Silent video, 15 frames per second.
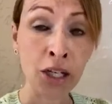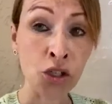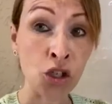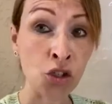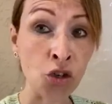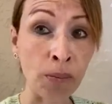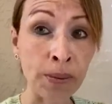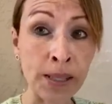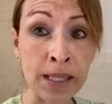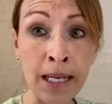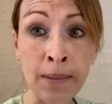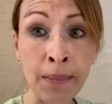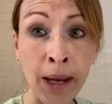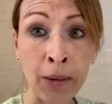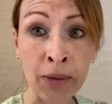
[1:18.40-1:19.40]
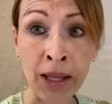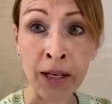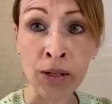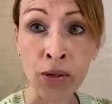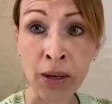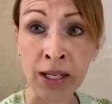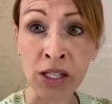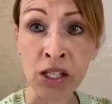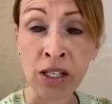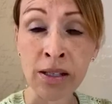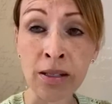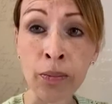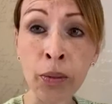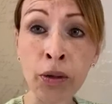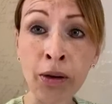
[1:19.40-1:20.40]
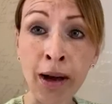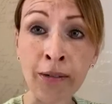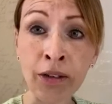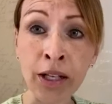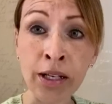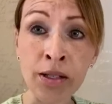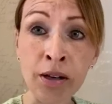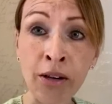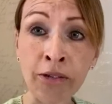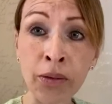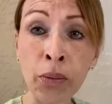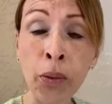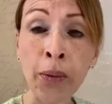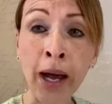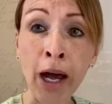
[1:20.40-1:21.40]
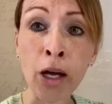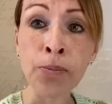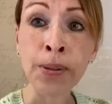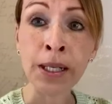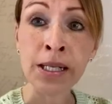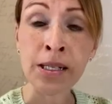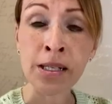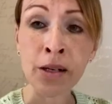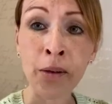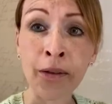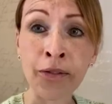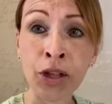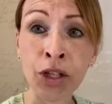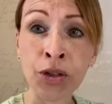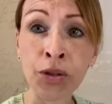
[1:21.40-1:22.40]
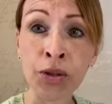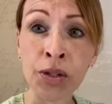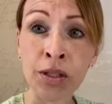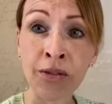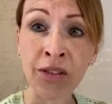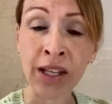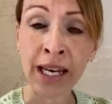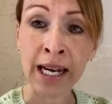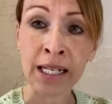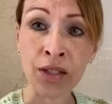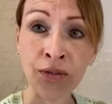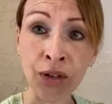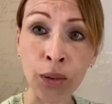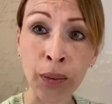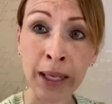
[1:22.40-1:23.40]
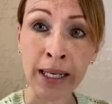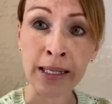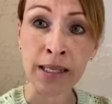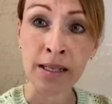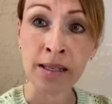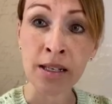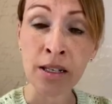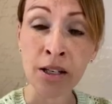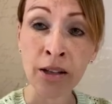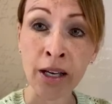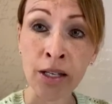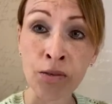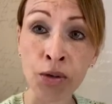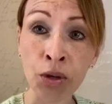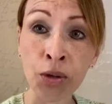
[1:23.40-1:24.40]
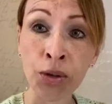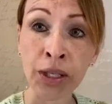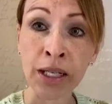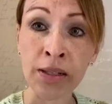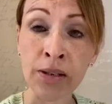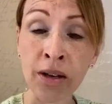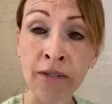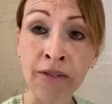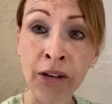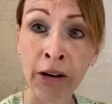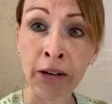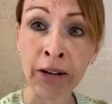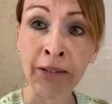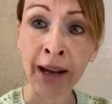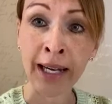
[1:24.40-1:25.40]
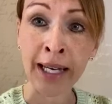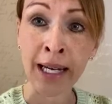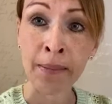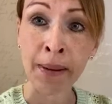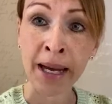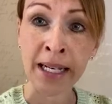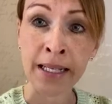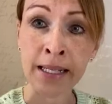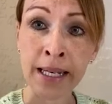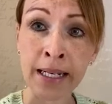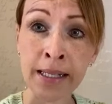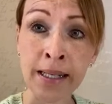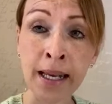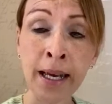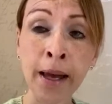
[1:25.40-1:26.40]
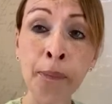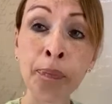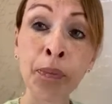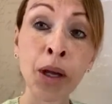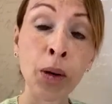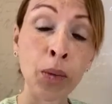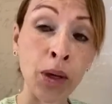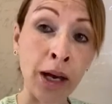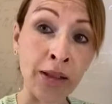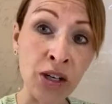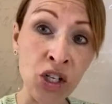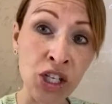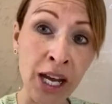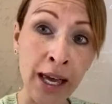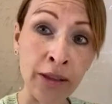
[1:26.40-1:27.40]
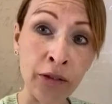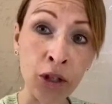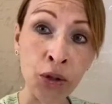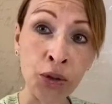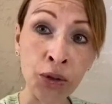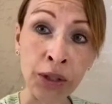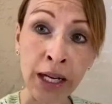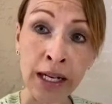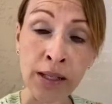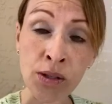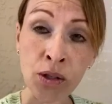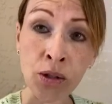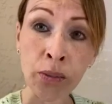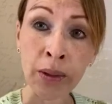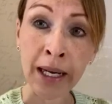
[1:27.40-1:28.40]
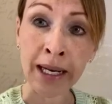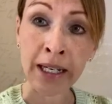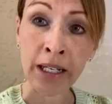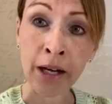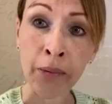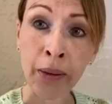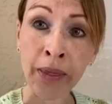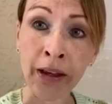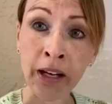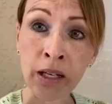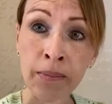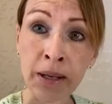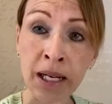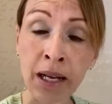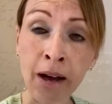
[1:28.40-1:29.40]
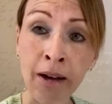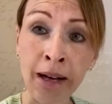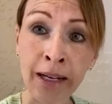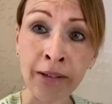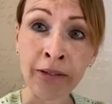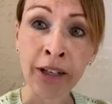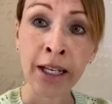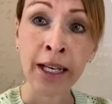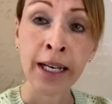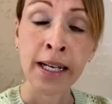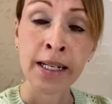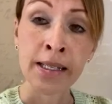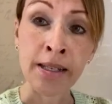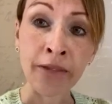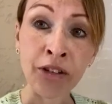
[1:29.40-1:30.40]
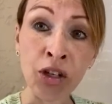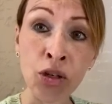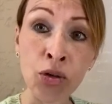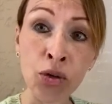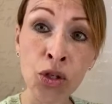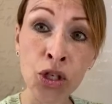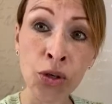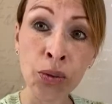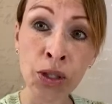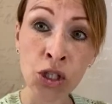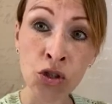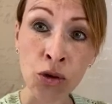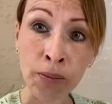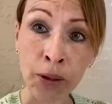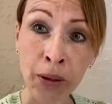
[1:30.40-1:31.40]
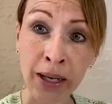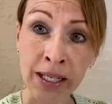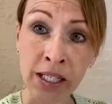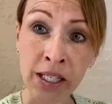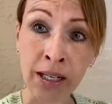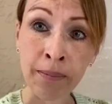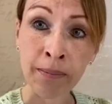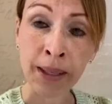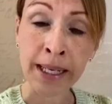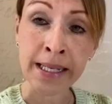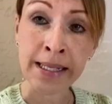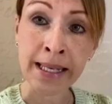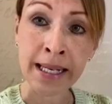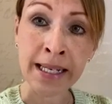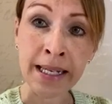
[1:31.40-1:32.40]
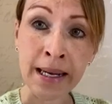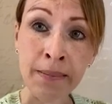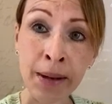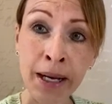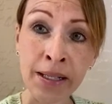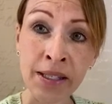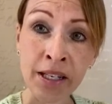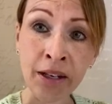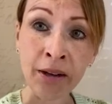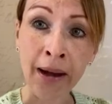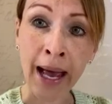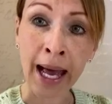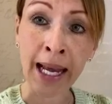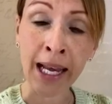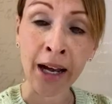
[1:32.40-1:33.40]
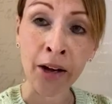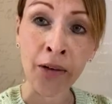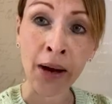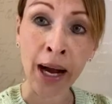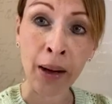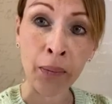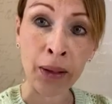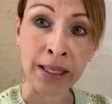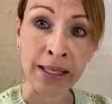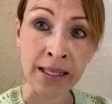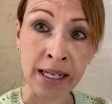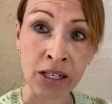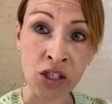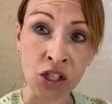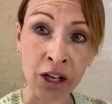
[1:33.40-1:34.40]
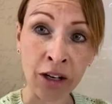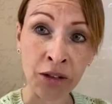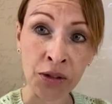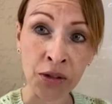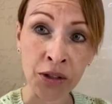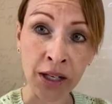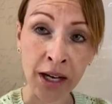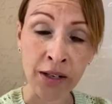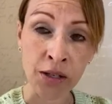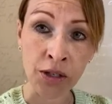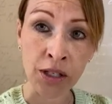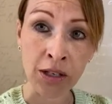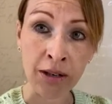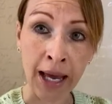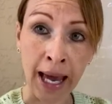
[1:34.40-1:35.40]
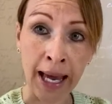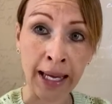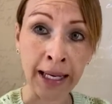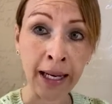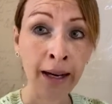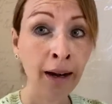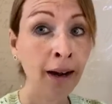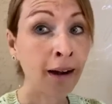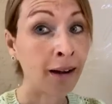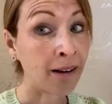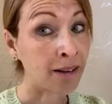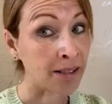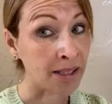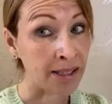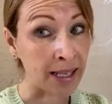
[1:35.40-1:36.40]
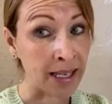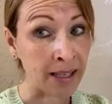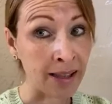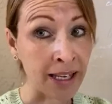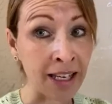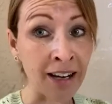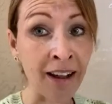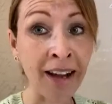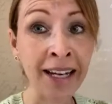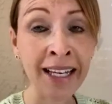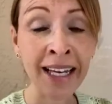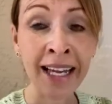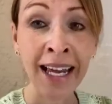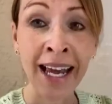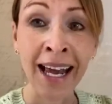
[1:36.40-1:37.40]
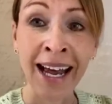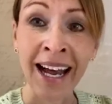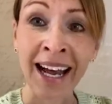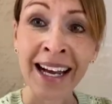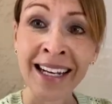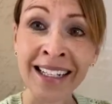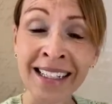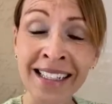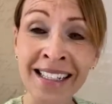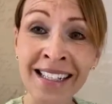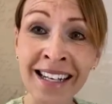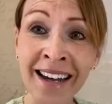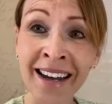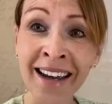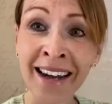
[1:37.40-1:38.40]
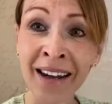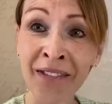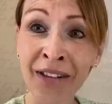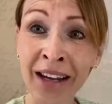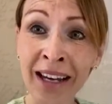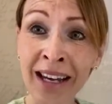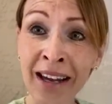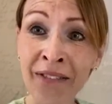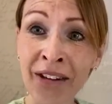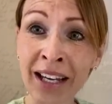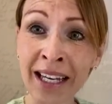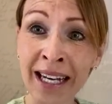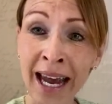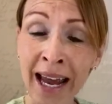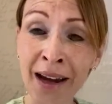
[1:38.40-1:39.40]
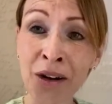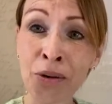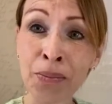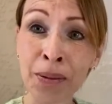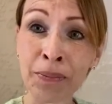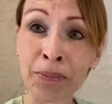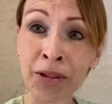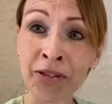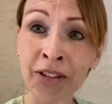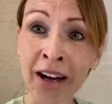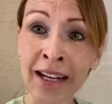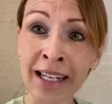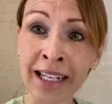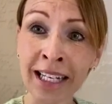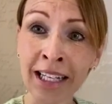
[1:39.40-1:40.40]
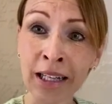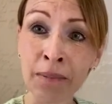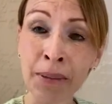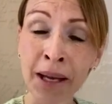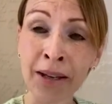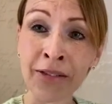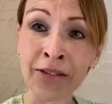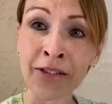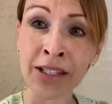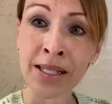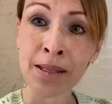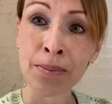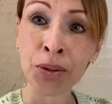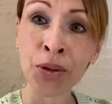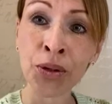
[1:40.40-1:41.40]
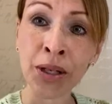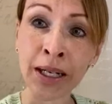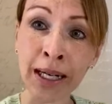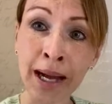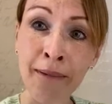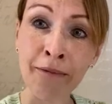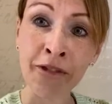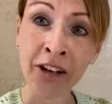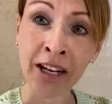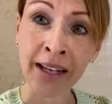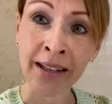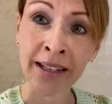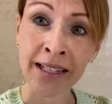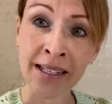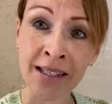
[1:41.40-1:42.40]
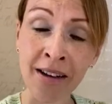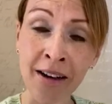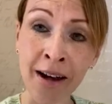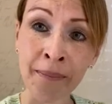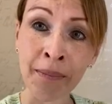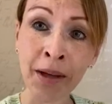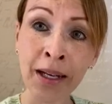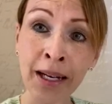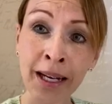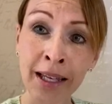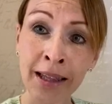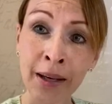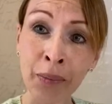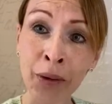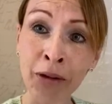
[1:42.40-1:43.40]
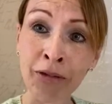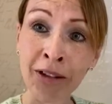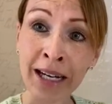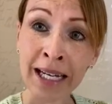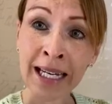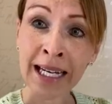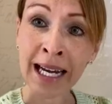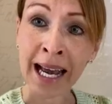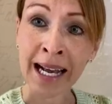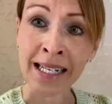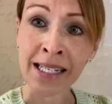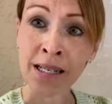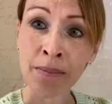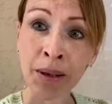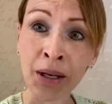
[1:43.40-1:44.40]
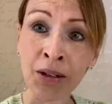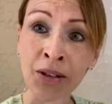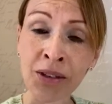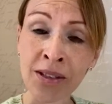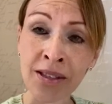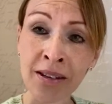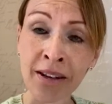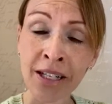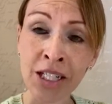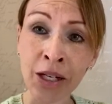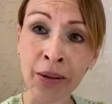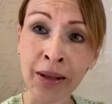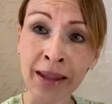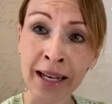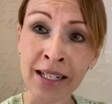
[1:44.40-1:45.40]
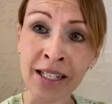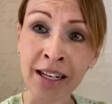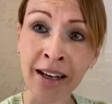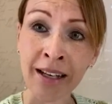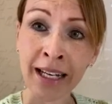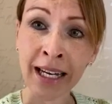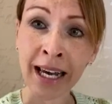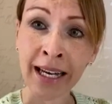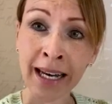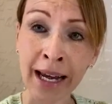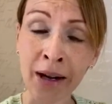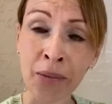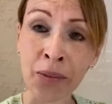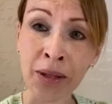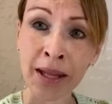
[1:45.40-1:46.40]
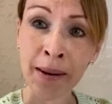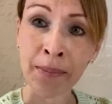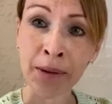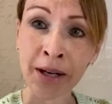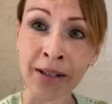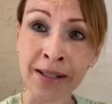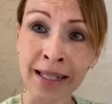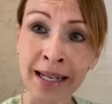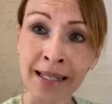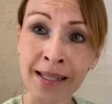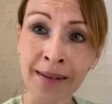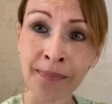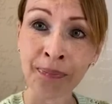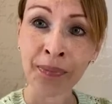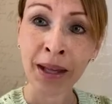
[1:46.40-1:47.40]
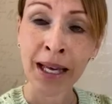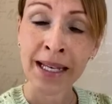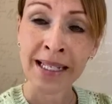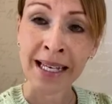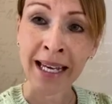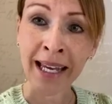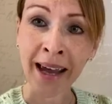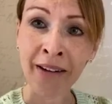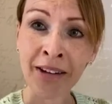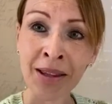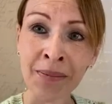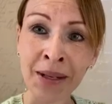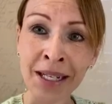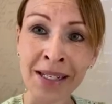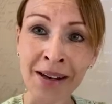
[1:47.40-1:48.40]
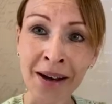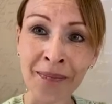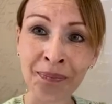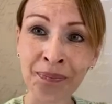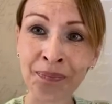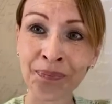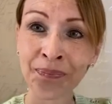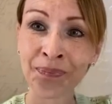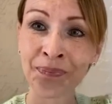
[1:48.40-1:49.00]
Just drop us an email with those questions and we'll cover those off. And what we're hoping to do over the course of the next few weeks is to do those recordings on a very regular basis. We'll either share the recordings or we'll let you know when they're going to be live. So if you do want to drop a question, please send an email to hello@wednesdayschild.co.uk. Ask us anything you like. And if it can help and provide a little bit of support and comfort at this time, then we're really glad to be alongside you in that journey and help with that process. Take care in the meantime.